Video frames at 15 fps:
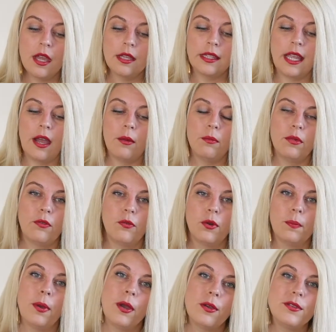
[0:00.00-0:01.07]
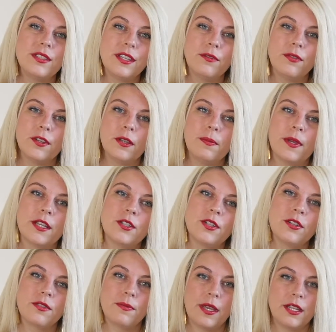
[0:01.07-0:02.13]
Now, before posing for your
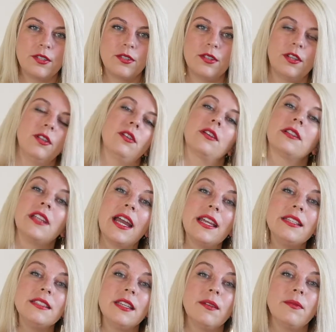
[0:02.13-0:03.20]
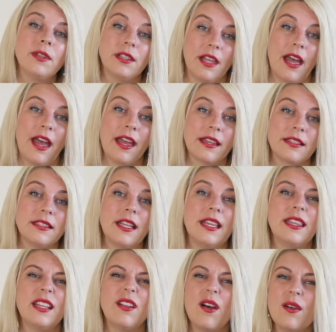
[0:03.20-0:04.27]
pictures, make sure you look nice and relaxed, and
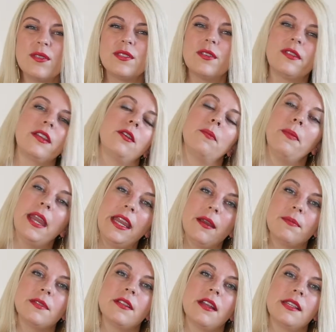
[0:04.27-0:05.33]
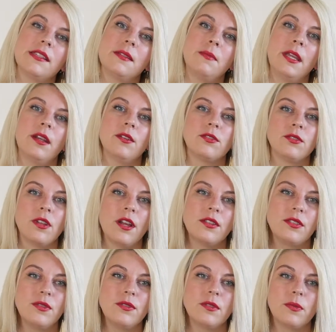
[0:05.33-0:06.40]
then also that your makeup's not smeared, you're not
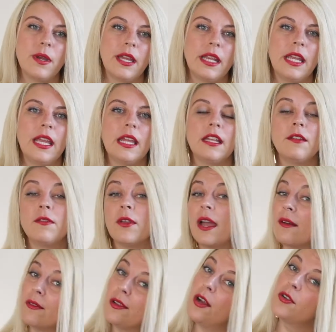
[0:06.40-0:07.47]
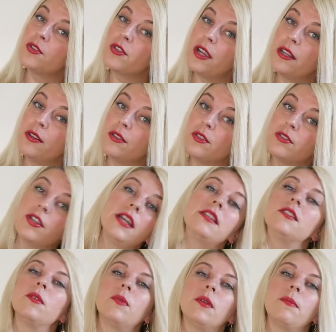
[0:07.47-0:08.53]
too sweaty, and if you have a long train on your
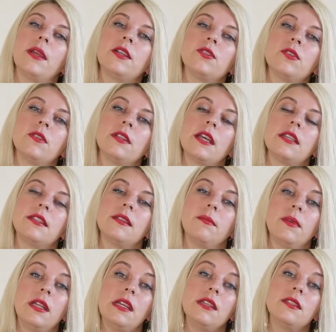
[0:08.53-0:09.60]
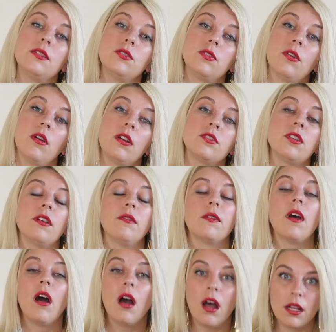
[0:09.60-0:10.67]
dress, you want to make sure that somebody is in charge of
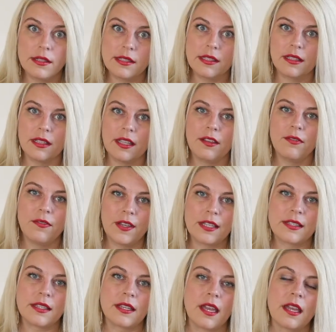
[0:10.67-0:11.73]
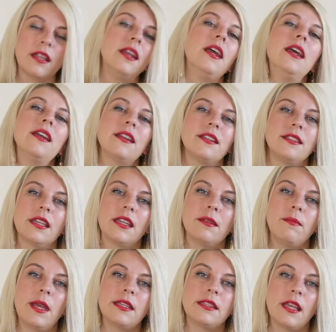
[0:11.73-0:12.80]
constantly fixing it, because it can
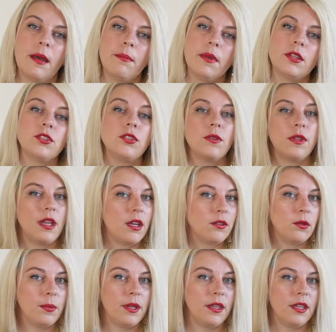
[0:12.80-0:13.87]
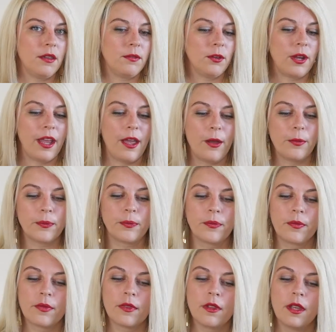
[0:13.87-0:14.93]
mess up and show the underbelly of your gown.
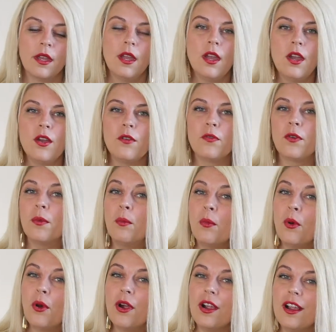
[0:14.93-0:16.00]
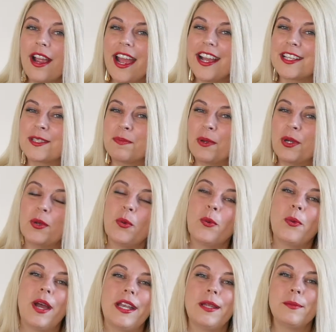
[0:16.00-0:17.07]
For more expert
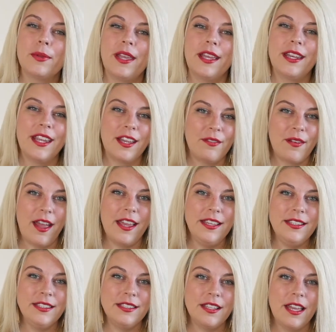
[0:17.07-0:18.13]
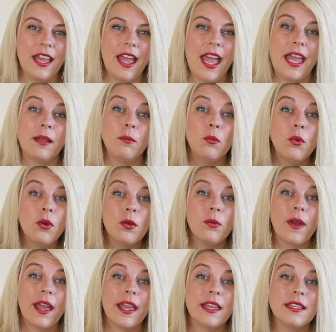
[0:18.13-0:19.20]
wedding planning advice, and more
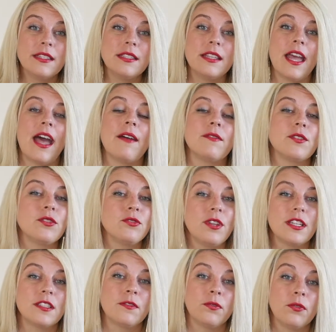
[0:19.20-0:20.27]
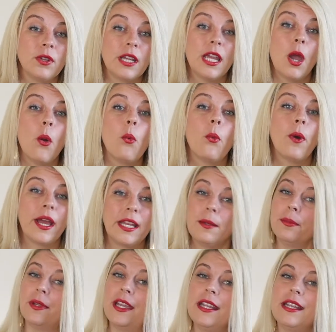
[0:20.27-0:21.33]
ways to have a stress-free
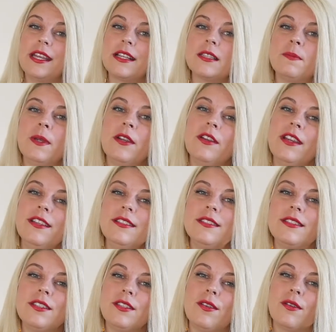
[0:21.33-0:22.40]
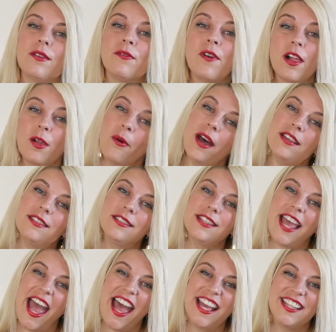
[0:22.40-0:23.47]
wedding planning experience, you can follow us
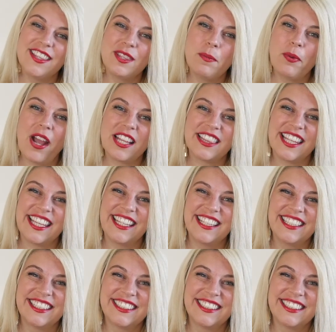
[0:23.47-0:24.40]
at The Bride Link.